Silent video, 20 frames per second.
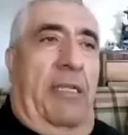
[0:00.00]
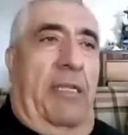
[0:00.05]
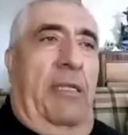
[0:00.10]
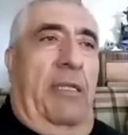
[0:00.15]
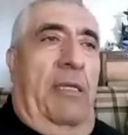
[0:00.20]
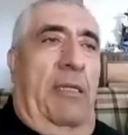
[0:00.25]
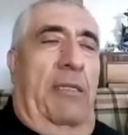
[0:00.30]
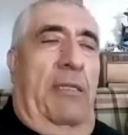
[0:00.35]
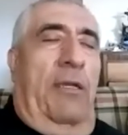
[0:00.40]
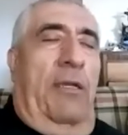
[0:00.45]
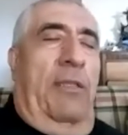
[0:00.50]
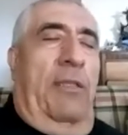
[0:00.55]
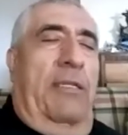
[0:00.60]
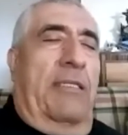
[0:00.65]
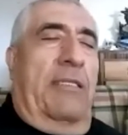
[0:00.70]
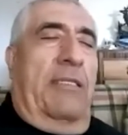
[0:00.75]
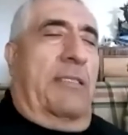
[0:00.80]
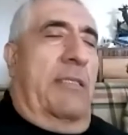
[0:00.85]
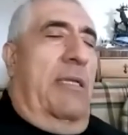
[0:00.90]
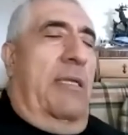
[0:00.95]
uh,
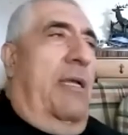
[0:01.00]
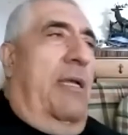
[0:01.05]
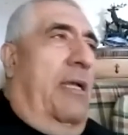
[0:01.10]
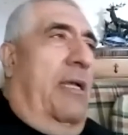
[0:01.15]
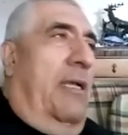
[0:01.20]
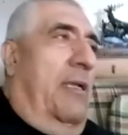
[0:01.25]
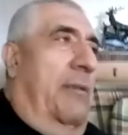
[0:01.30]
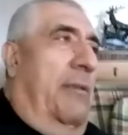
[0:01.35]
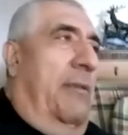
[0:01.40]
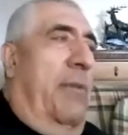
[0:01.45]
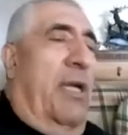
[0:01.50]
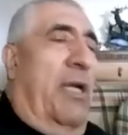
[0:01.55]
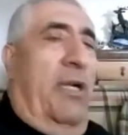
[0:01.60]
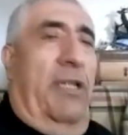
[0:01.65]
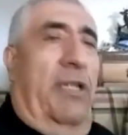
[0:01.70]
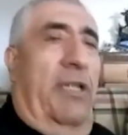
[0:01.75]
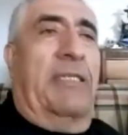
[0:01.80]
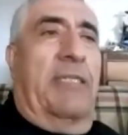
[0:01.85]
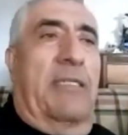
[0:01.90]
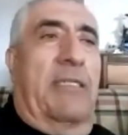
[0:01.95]
this uh,
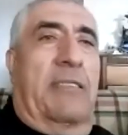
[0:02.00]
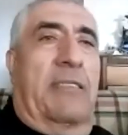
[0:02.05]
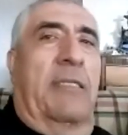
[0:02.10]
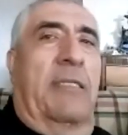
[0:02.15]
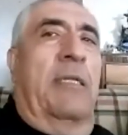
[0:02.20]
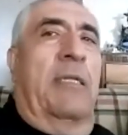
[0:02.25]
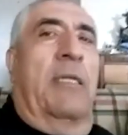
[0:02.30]
margaritas and,